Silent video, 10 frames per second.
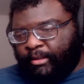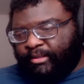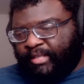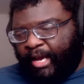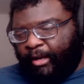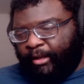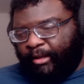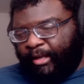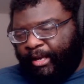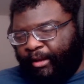
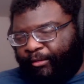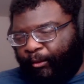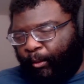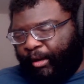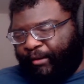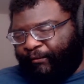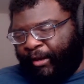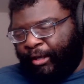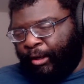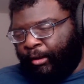Tell an authority
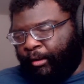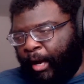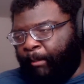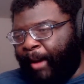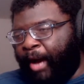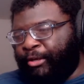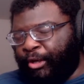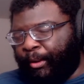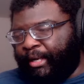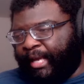figure about
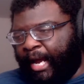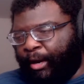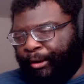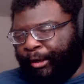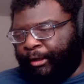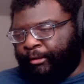your encounter.